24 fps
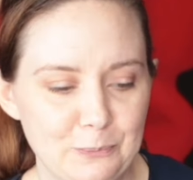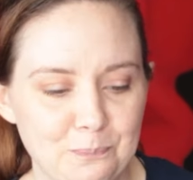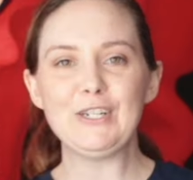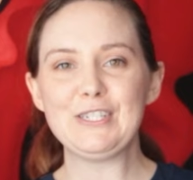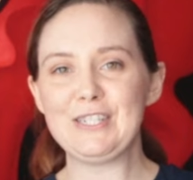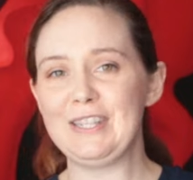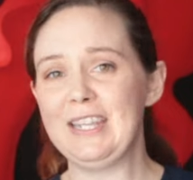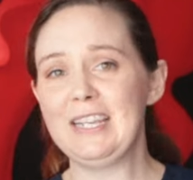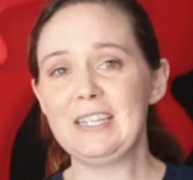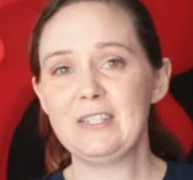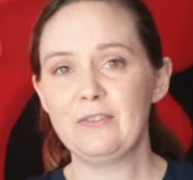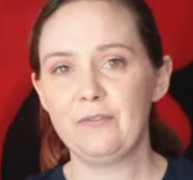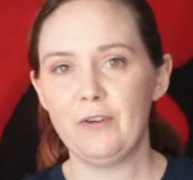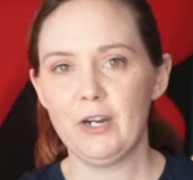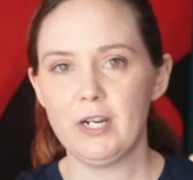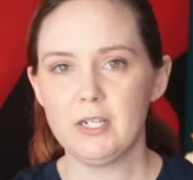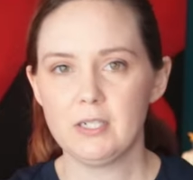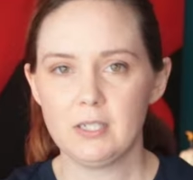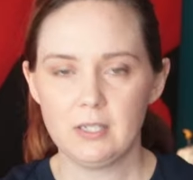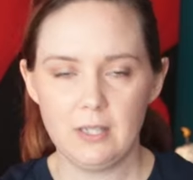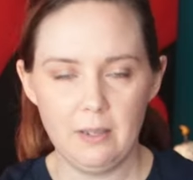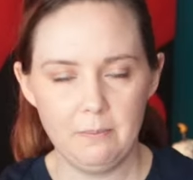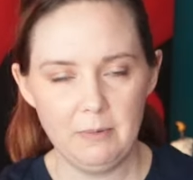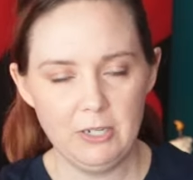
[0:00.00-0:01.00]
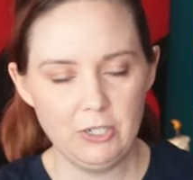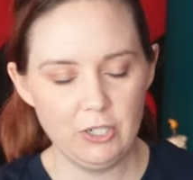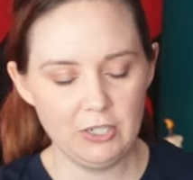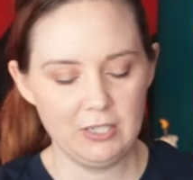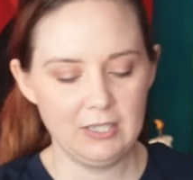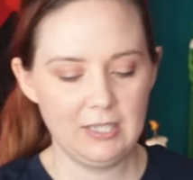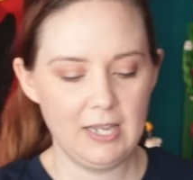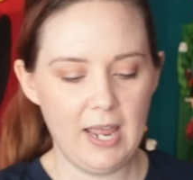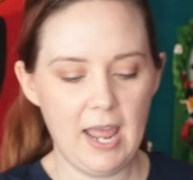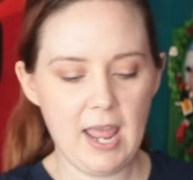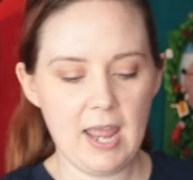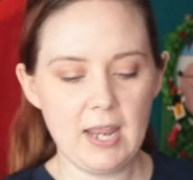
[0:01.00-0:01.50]
First things first, let me
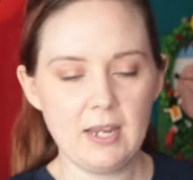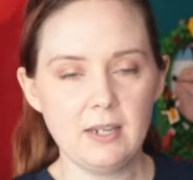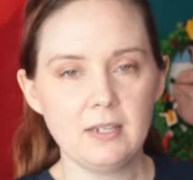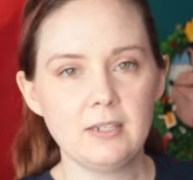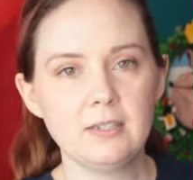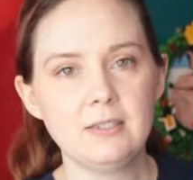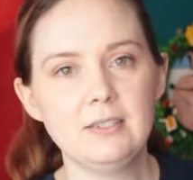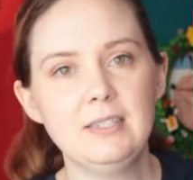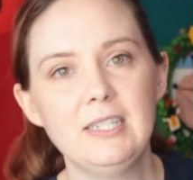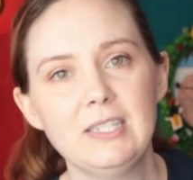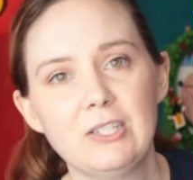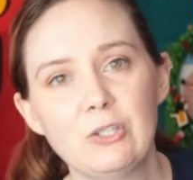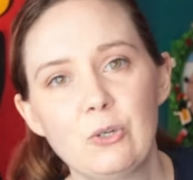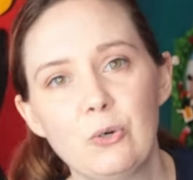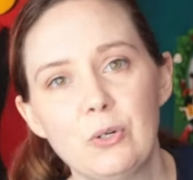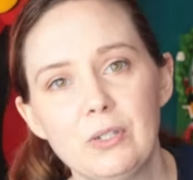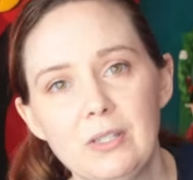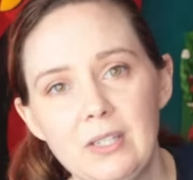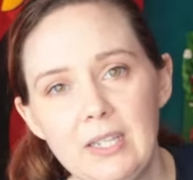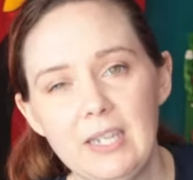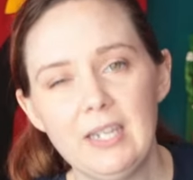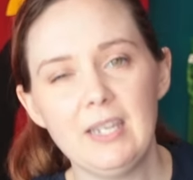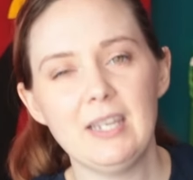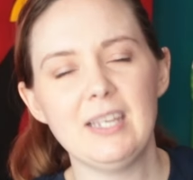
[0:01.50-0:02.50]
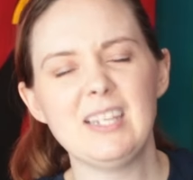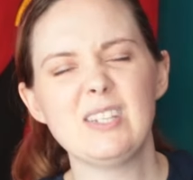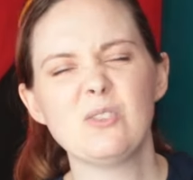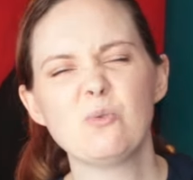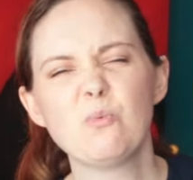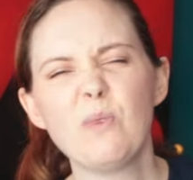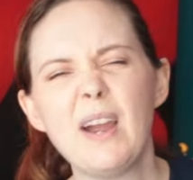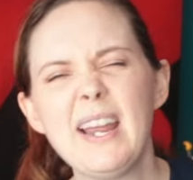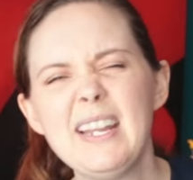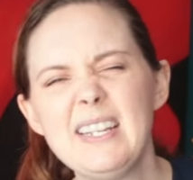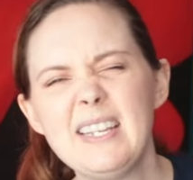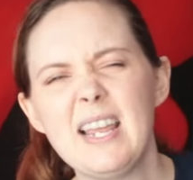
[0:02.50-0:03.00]
just say, Discord link
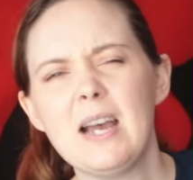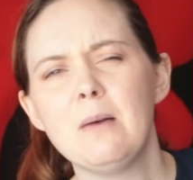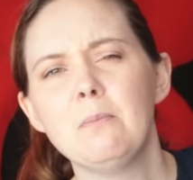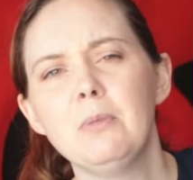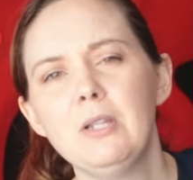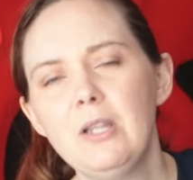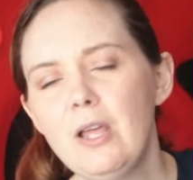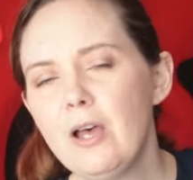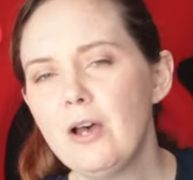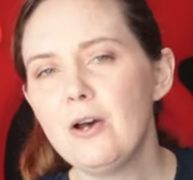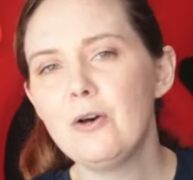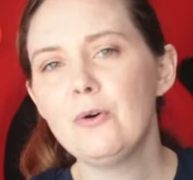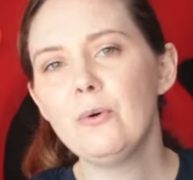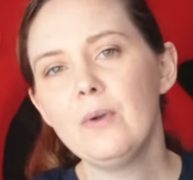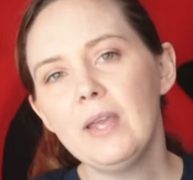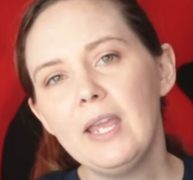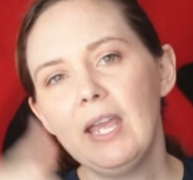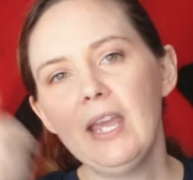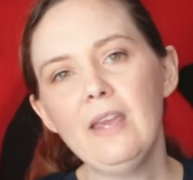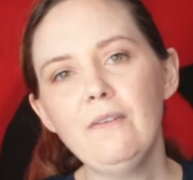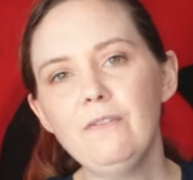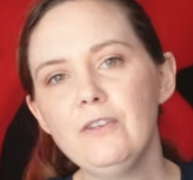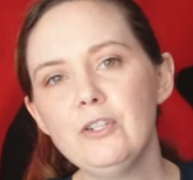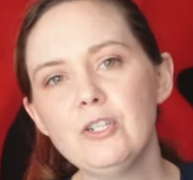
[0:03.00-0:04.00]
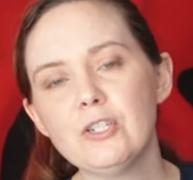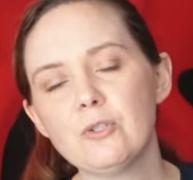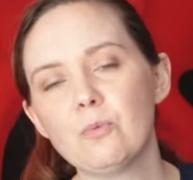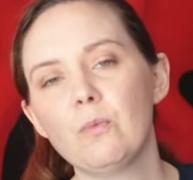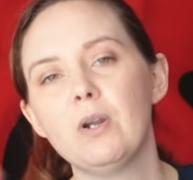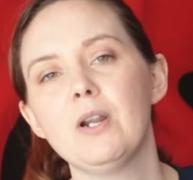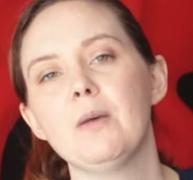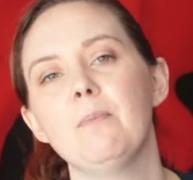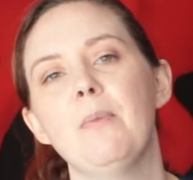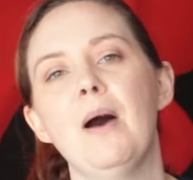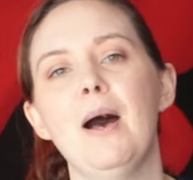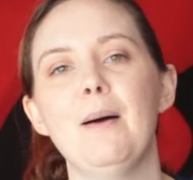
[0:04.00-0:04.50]
is right down below if you just
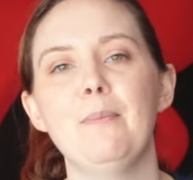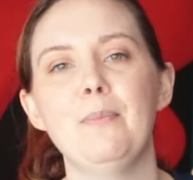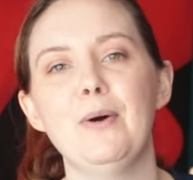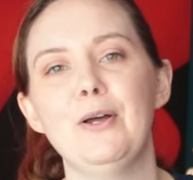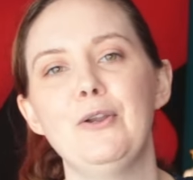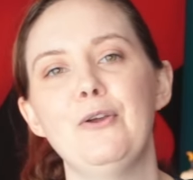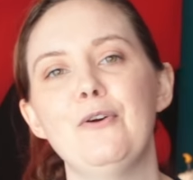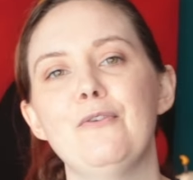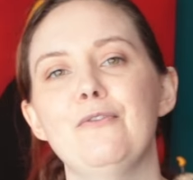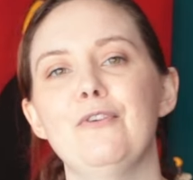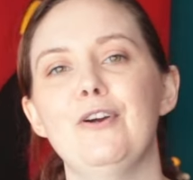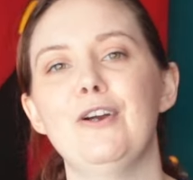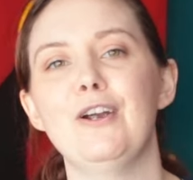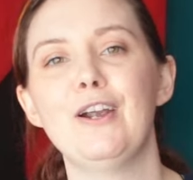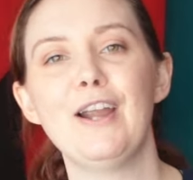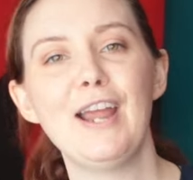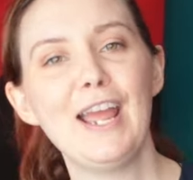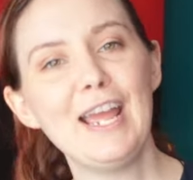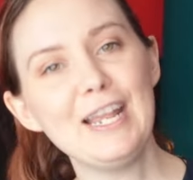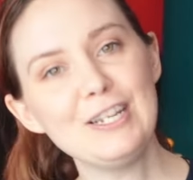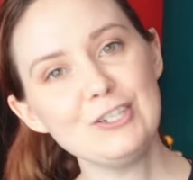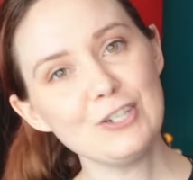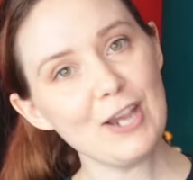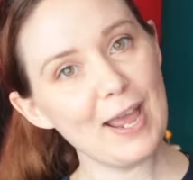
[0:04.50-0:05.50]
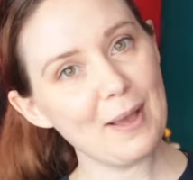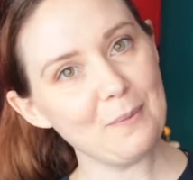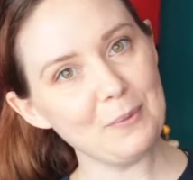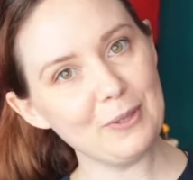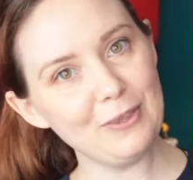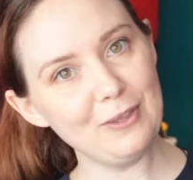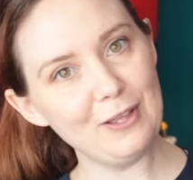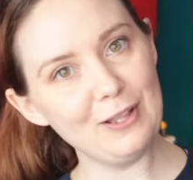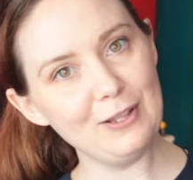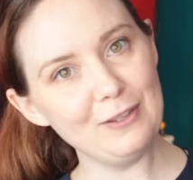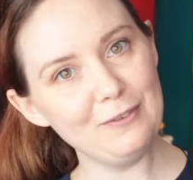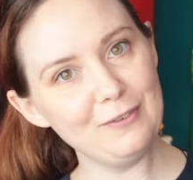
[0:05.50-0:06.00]
wanna pop on over and chat
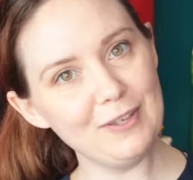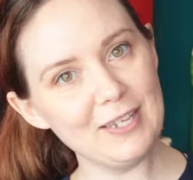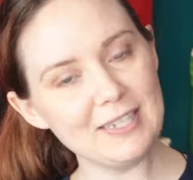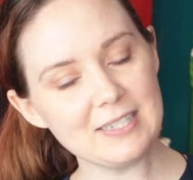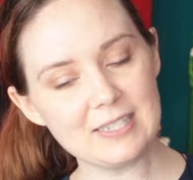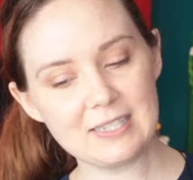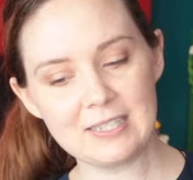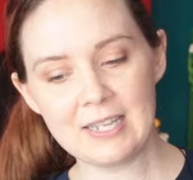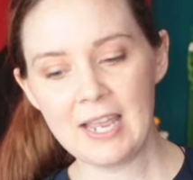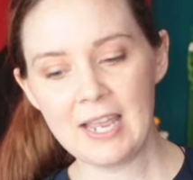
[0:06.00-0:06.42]
with all of us.